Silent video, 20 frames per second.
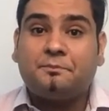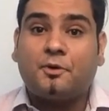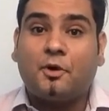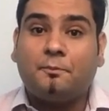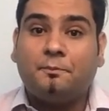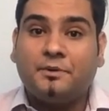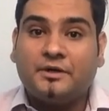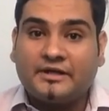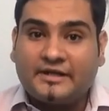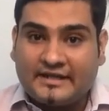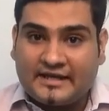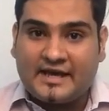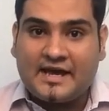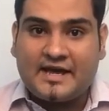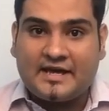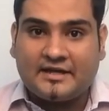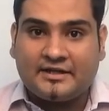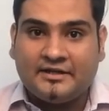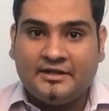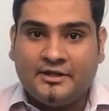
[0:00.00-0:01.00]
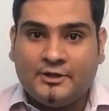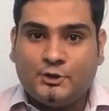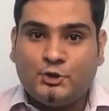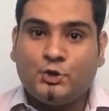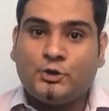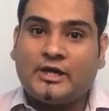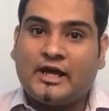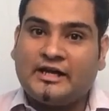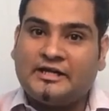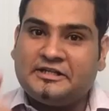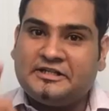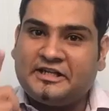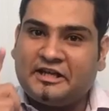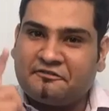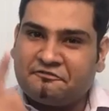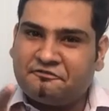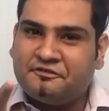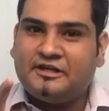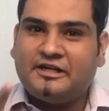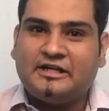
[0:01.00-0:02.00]
proper care, you can
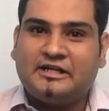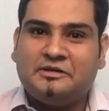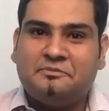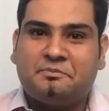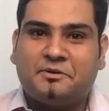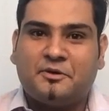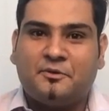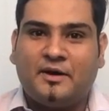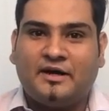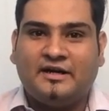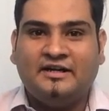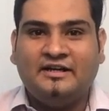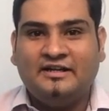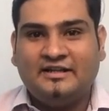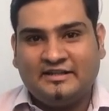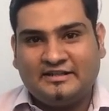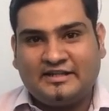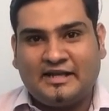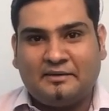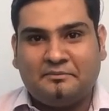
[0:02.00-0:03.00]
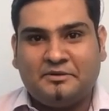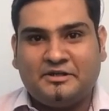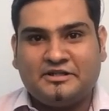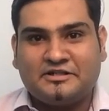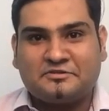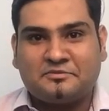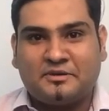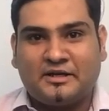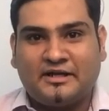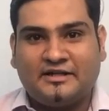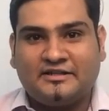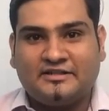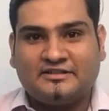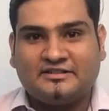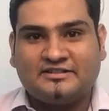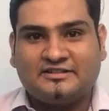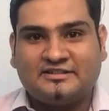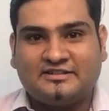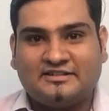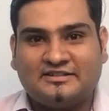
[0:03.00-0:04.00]
definitely prevent diabetes mellitus.